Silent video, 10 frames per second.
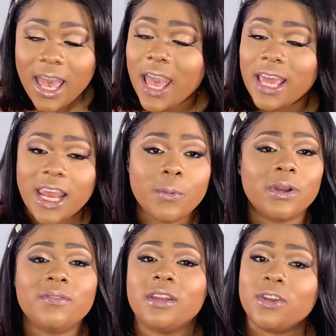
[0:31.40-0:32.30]
And they won't
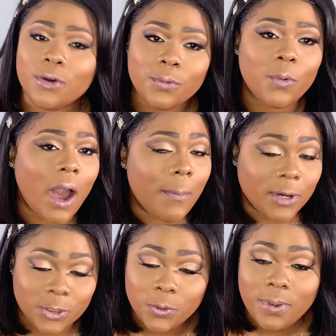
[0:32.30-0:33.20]
even know how
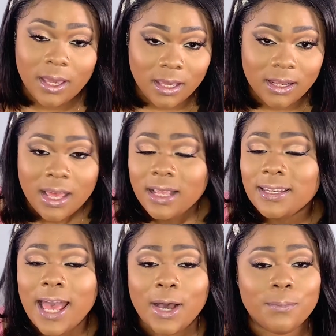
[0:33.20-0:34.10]
much you paid.
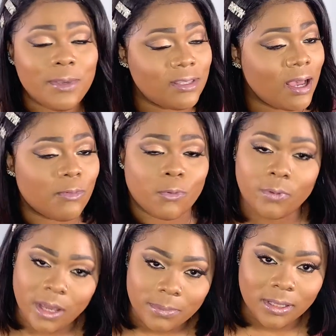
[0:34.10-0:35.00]
Now, let me stop
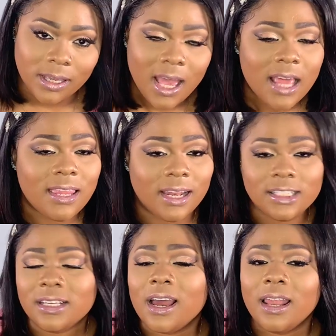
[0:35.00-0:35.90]
rambling. Now, this
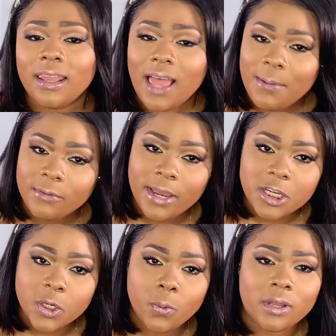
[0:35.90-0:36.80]
is a
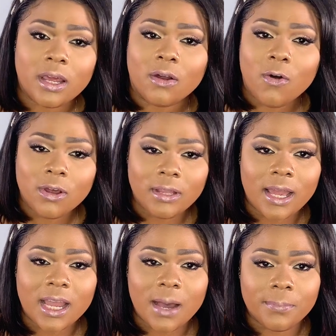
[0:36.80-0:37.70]
collaboration with an
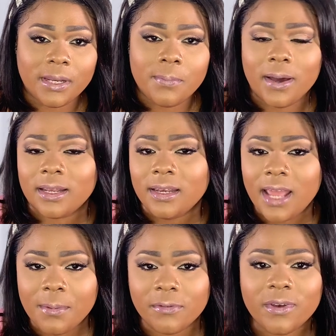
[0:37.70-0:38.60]
online company by the name of